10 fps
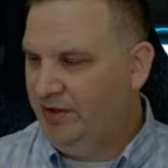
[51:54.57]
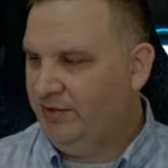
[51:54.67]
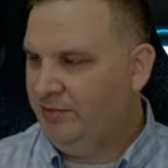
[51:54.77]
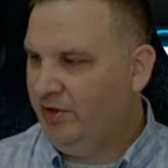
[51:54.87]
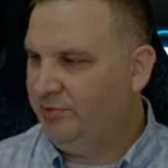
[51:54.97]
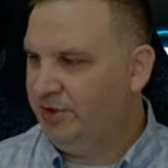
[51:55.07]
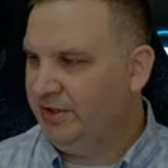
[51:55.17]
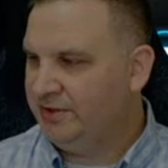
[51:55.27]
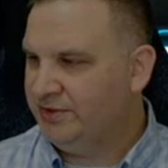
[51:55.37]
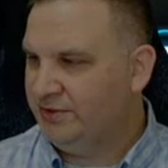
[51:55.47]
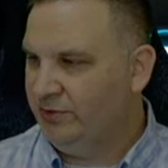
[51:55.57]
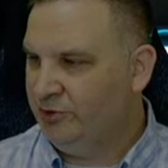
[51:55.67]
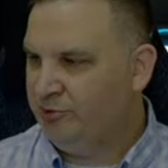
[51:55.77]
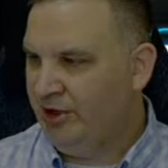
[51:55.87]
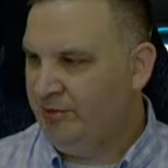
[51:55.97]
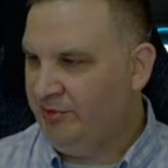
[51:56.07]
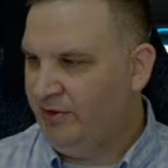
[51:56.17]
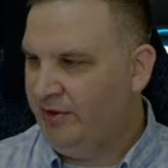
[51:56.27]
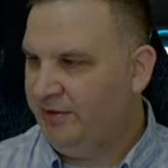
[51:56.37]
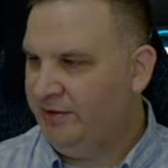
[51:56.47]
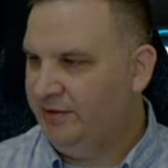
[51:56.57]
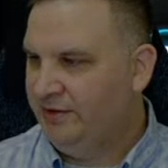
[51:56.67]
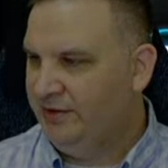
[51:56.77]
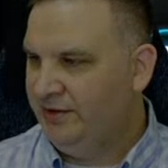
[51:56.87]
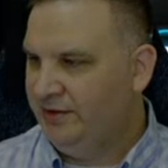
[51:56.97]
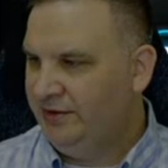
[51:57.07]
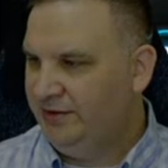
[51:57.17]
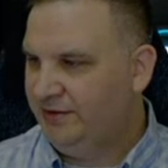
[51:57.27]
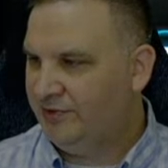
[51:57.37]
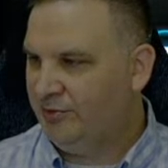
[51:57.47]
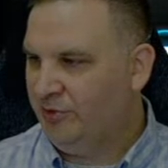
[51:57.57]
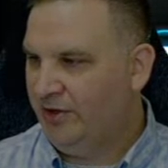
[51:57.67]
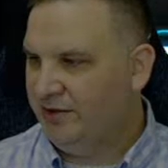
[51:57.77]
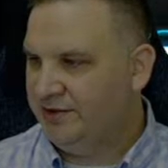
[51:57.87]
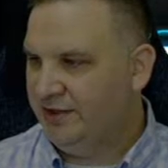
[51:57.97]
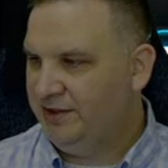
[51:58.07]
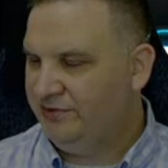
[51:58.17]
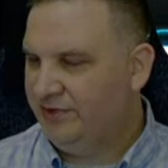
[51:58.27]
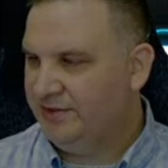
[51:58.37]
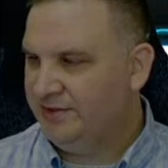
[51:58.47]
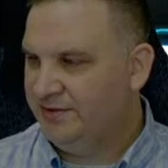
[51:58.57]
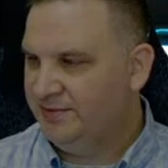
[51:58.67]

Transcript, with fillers: Mothma gets soloed by Marauder if the Marauder's on defense.